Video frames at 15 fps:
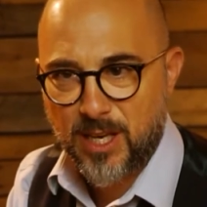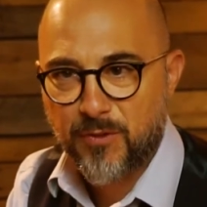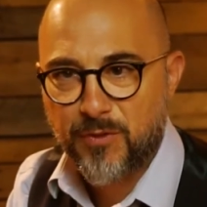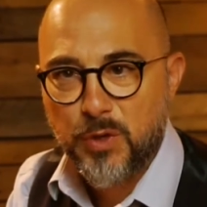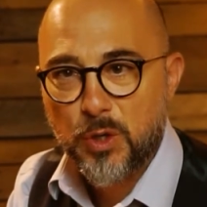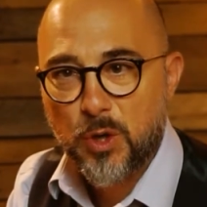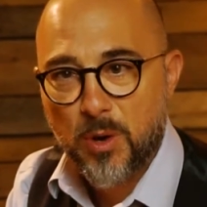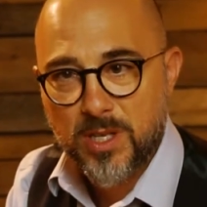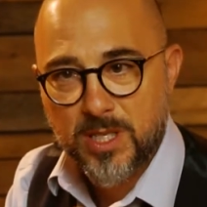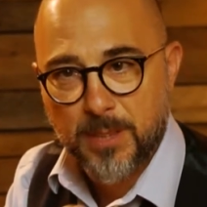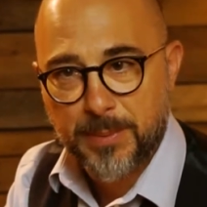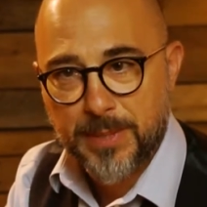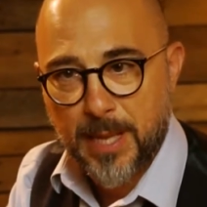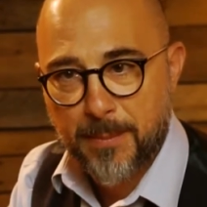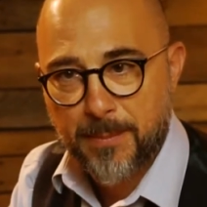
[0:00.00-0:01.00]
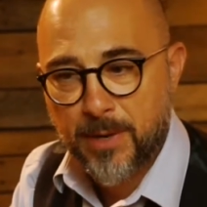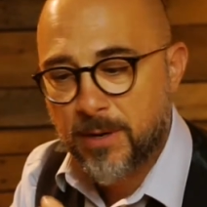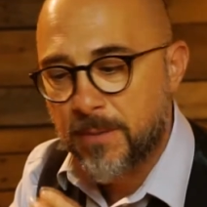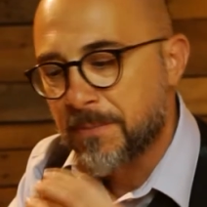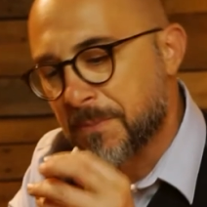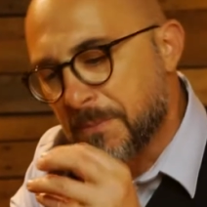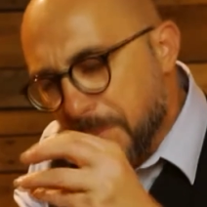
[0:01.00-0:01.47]
If you go in
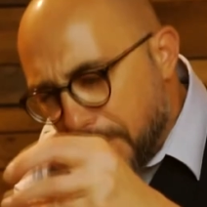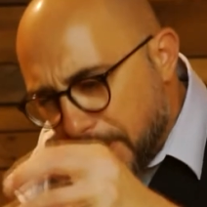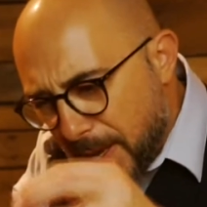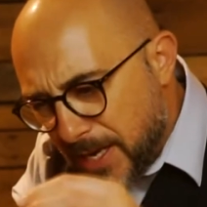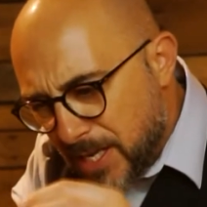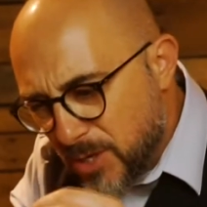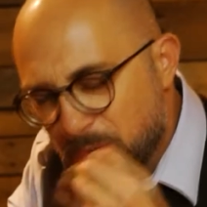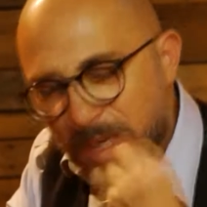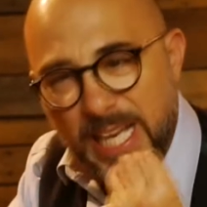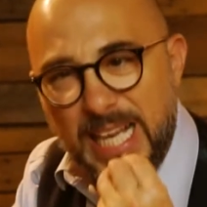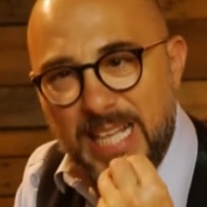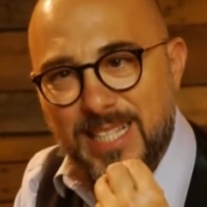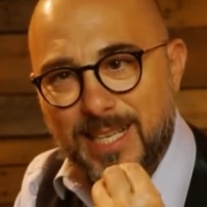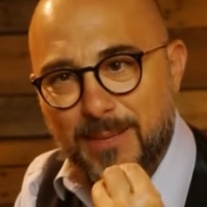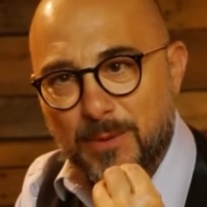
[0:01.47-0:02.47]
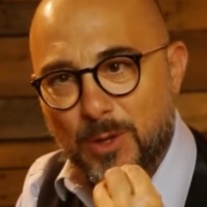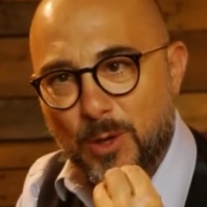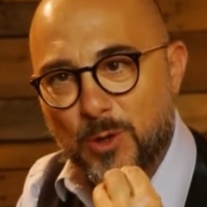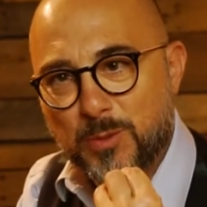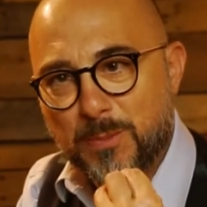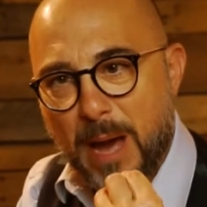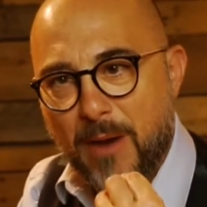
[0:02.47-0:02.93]
September and you eat some of
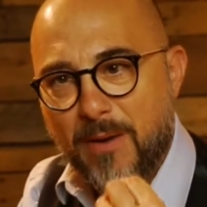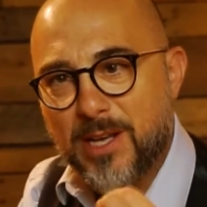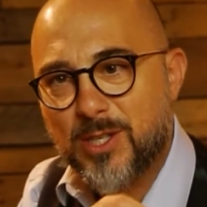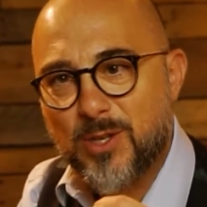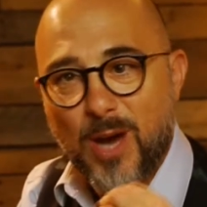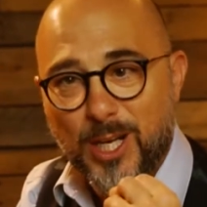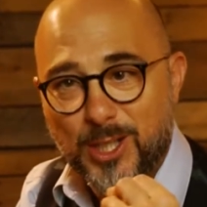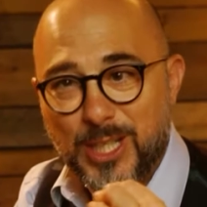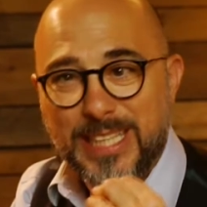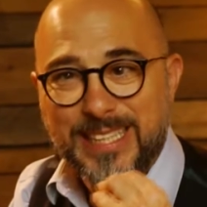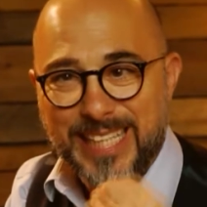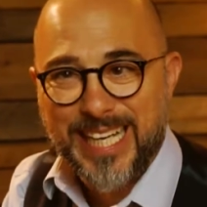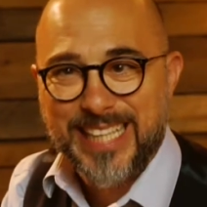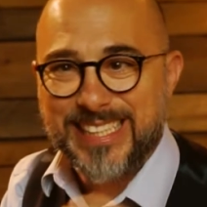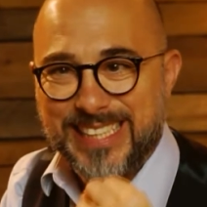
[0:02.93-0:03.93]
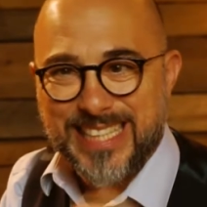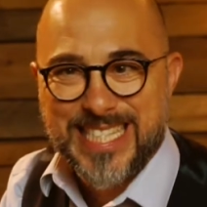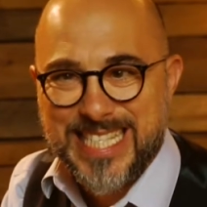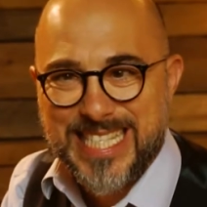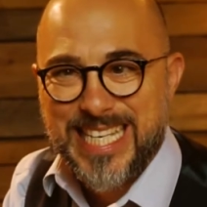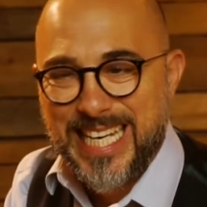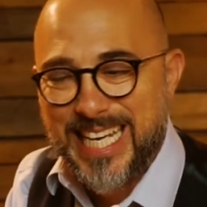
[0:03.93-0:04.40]
those berries, you actually taste the
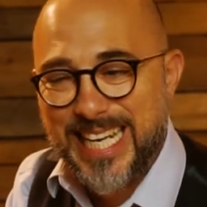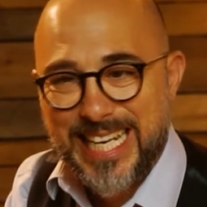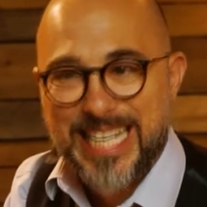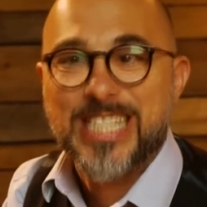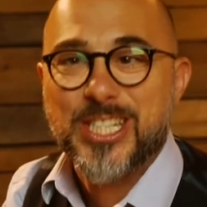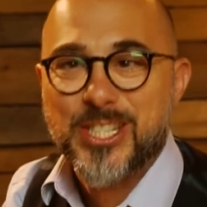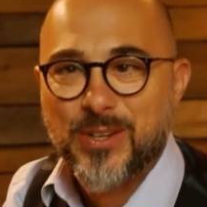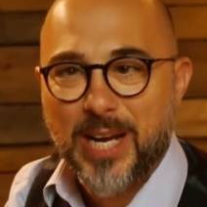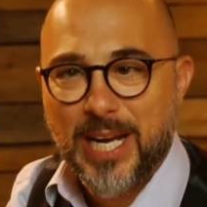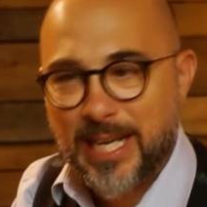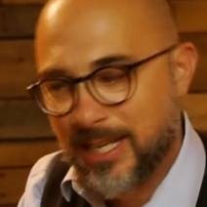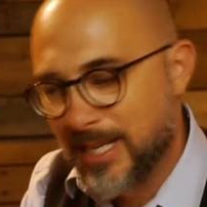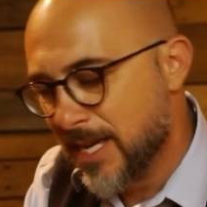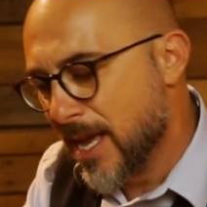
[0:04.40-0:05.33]
sea, literally.